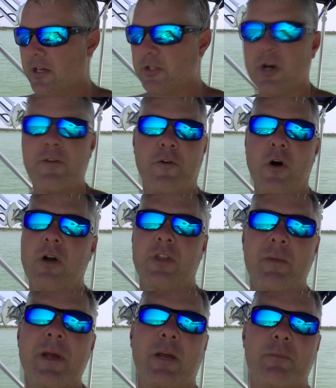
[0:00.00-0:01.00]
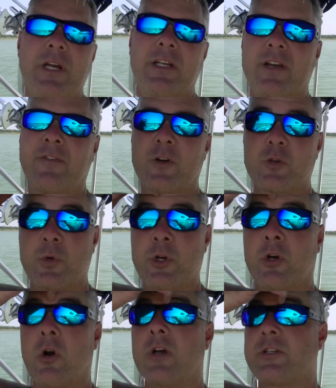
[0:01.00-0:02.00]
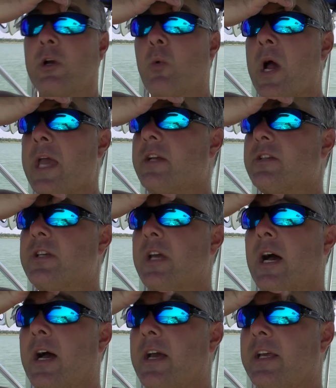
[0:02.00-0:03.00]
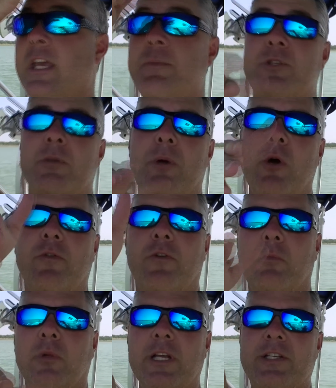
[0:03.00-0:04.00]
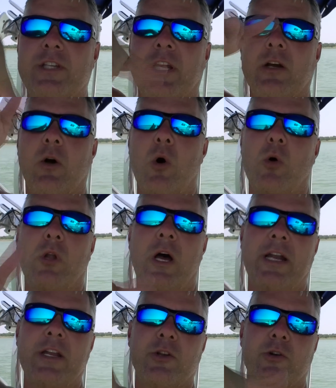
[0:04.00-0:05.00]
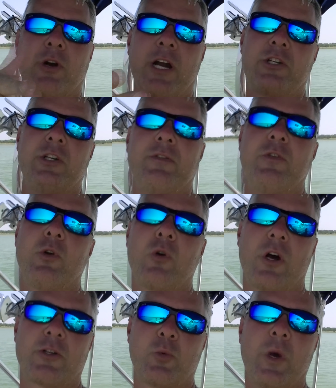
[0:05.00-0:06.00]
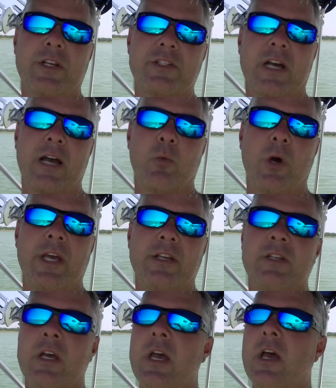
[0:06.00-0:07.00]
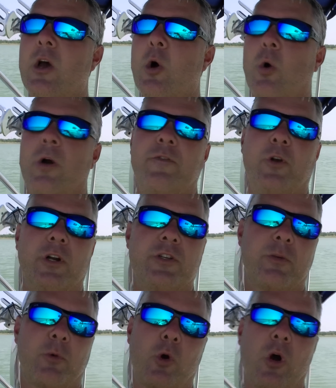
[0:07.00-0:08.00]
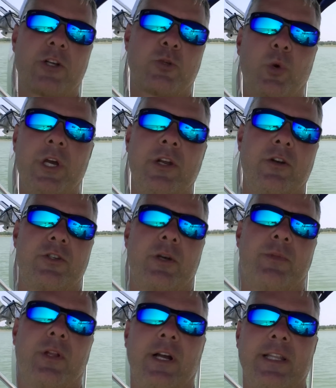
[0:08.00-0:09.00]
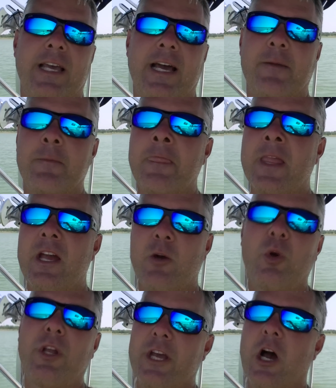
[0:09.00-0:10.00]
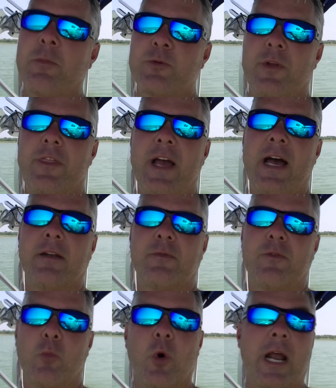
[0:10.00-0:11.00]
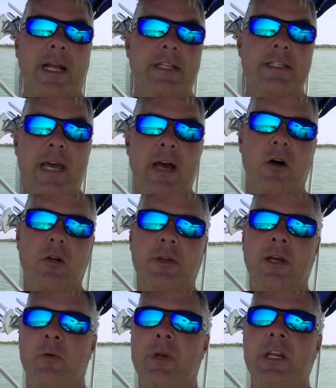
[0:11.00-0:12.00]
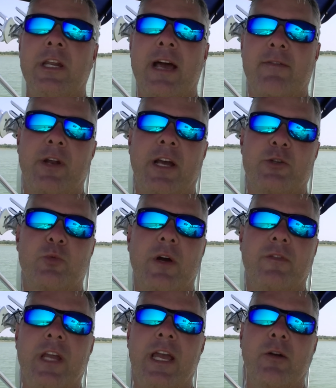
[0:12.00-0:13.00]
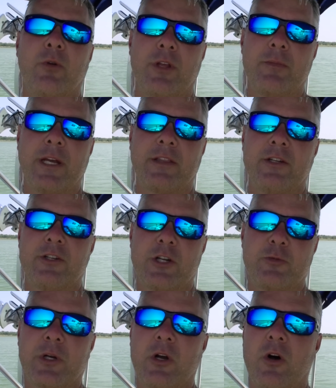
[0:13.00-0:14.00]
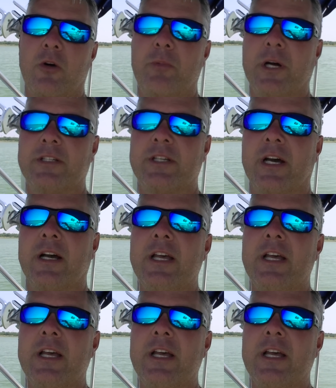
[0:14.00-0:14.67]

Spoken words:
so far they make a big difference when you're crossing wakes. It keeps the boat from listing a whole lot either direction if you cross wakes sideways, or if you're in some crosswind or something like that. Really helps with that from what I can tell. Now we need to have a nice rough day to really make the judgment call, but